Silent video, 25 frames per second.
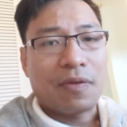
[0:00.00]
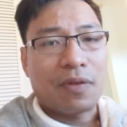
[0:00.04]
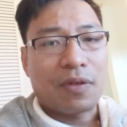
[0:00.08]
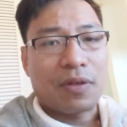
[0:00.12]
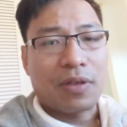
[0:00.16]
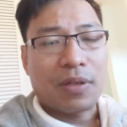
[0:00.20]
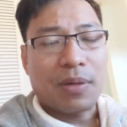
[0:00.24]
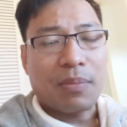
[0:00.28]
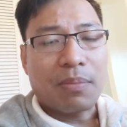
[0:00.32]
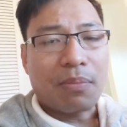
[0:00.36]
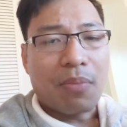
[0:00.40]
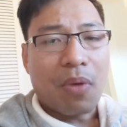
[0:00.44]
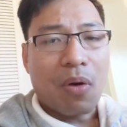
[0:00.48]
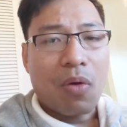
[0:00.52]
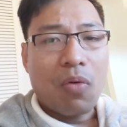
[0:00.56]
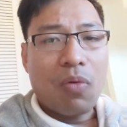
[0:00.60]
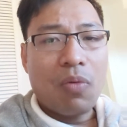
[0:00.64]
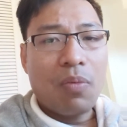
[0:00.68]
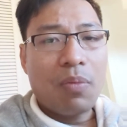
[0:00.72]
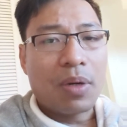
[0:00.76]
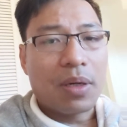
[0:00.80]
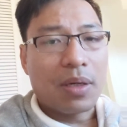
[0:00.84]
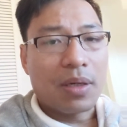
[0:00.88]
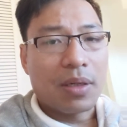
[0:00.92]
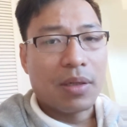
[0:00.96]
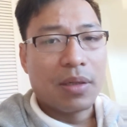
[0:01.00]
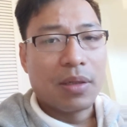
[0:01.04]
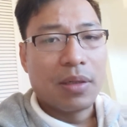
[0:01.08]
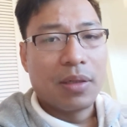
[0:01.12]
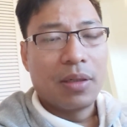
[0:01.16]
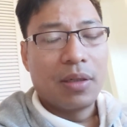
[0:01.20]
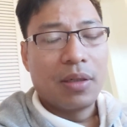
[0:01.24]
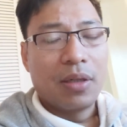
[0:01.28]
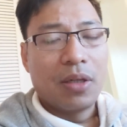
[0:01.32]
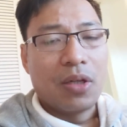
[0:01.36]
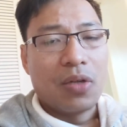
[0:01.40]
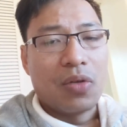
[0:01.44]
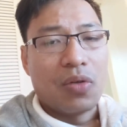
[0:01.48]
for some moment,
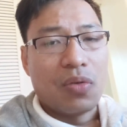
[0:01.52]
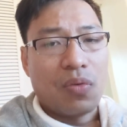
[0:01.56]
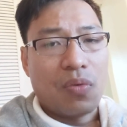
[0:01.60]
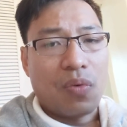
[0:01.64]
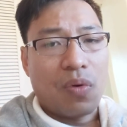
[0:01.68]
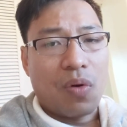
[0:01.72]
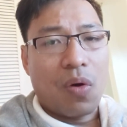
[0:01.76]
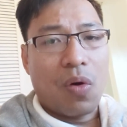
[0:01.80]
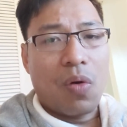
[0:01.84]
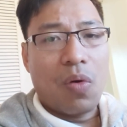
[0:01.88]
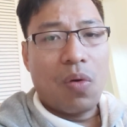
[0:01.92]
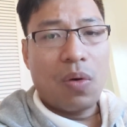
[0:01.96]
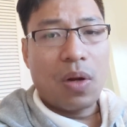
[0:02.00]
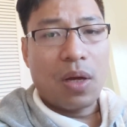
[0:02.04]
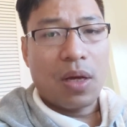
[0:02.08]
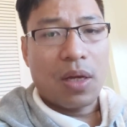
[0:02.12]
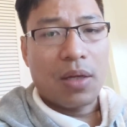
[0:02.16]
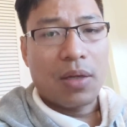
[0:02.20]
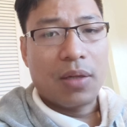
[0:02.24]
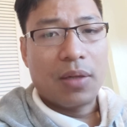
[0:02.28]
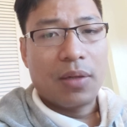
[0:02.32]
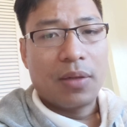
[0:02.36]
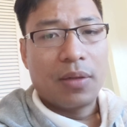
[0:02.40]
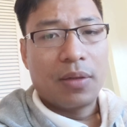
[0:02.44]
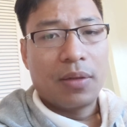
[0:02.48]
you know that